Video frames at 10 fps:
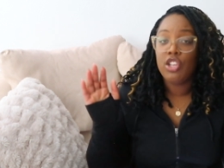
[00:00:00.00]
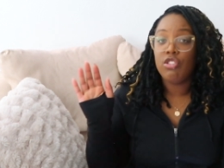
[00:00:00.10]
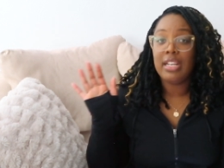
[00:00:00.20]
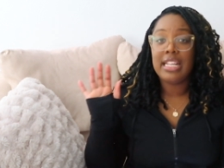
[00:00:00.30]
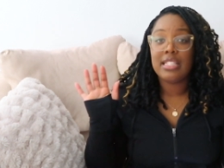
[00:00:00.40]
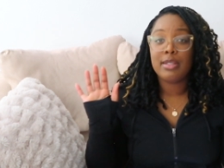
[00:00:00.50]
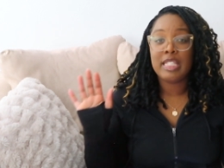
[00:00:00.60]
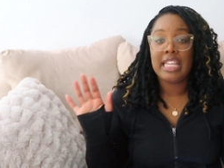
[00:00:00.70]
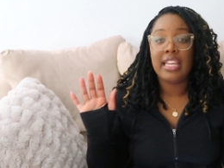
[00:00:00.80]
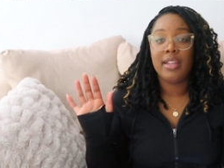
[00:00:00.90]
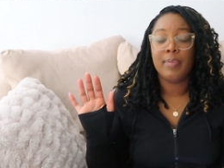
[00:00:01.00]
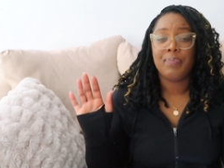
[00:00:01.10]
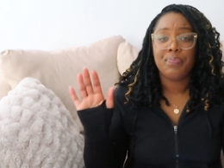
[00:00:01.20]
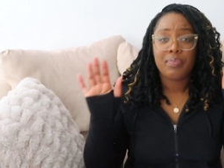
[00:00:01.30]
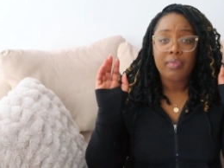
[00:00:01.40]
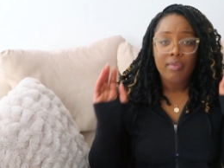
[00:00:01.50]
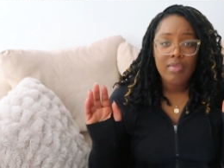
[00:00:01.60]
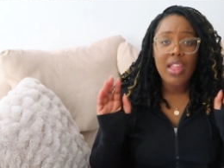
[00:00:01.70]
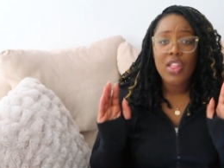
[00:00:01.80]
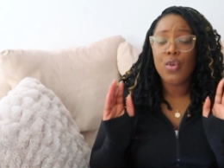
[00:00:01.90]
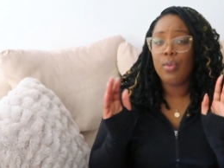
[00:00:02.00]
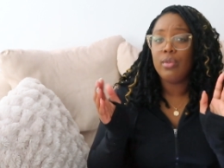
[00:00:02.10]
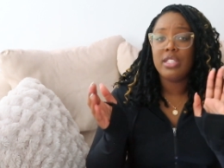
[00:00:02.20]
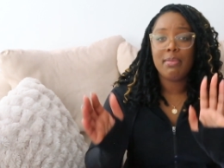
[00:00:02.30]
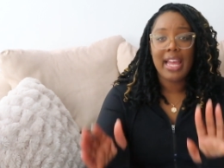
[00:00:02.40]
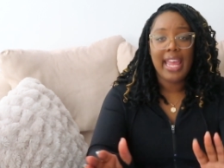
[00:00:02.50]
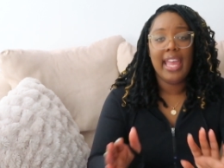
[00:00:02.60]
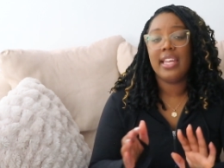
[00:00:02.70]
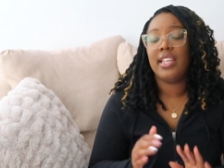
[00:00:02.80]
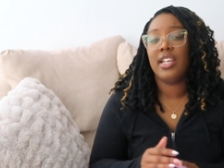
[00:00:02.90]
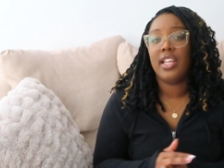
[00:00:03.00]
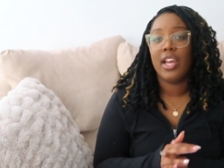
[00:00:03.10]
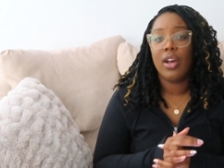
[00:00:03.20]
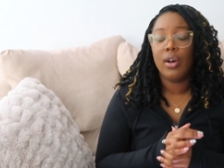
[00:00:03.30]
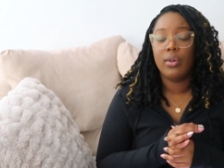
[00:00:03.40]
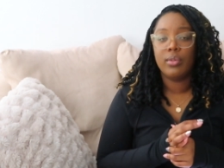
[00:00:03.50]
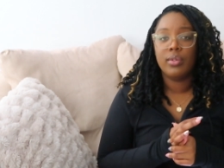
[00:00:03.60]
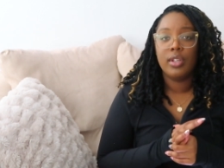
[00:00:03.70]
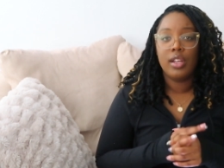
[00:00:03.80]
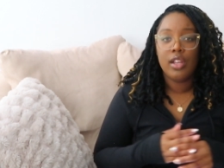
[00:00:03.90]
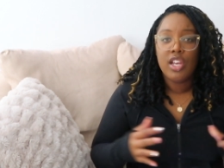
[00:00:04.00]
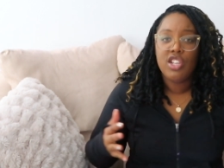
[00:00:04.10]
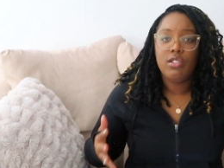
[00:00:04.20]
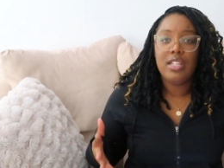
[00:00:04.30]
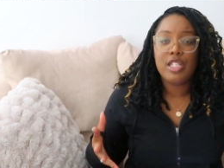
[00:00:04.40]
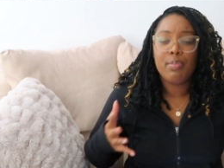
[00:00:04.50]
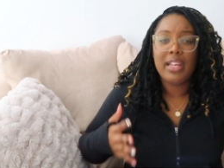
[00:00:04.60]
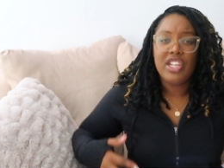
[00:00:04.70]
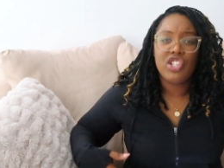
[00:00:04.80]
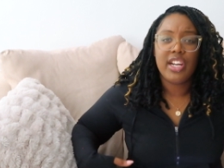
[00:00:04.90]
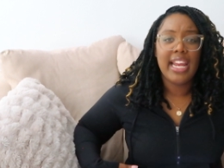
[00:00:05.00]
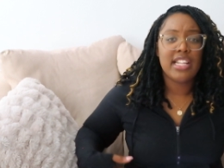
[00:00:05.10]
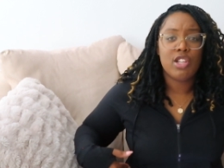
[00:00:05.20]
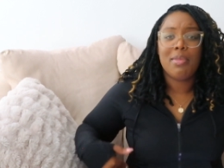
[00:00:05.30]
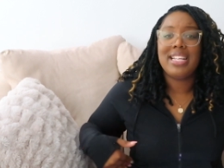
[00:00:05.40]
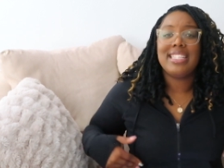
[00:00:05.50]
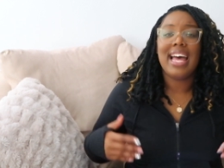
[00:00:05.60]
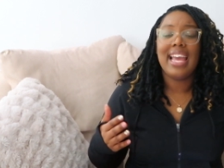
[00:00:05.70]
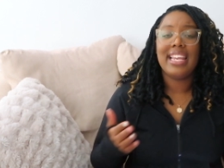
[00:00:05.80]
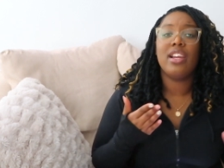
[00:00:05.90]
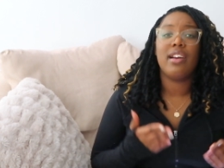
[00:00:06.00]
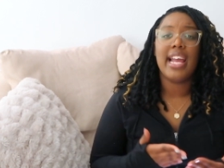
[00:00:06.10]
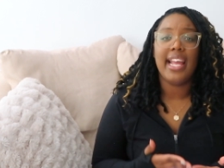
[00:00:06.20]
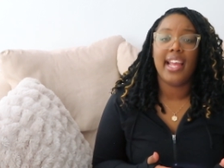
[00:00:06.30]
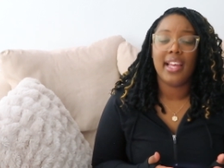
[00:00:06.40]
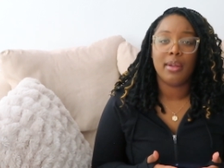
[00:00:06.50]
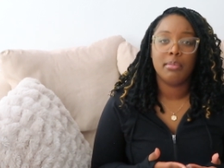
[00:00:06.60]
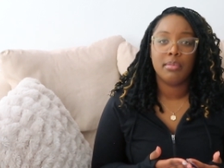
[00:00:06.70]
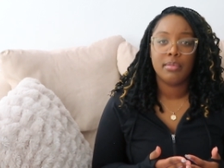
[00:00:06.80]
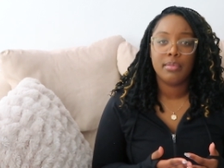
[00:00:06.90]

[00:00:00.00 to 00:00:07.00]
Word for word: you need to see the wounds in my hand, here they go. You need to place your hands on my side, here I am.